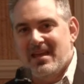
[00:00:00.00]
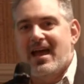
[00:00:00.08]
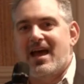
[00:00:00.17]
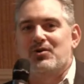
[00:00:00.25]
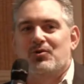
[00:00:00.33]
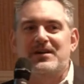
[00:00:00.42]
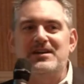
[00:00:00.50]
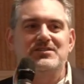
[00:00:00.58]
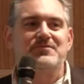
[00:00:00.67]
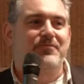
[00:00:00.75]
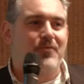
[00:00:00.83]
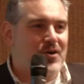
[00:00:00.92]
And the
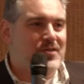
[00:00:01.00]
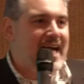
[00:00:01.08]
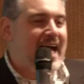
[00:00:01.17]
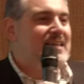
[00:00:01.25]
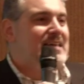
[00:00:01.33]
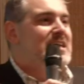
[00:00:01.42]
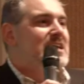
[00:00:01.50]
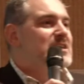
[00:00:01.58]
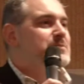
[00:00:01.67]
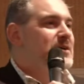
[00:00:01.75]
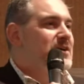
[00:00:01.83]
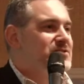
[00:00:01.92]
reason for that
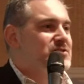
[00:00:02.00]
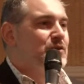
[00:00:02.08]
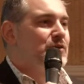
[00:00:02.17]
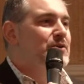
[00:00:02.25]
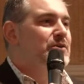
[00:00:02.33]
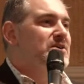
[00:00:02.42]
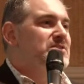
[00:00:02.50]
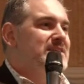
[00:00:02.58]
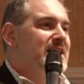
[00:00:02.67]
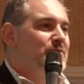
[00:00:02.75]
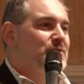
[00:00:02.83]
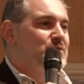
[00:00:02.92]
is because their glucose
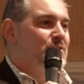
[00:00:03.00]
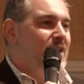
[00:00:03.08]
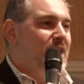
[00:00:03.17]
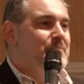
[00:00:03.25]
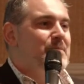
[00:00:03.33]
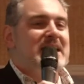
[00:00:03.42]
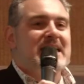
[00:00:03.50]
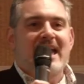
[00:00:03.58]
levels were up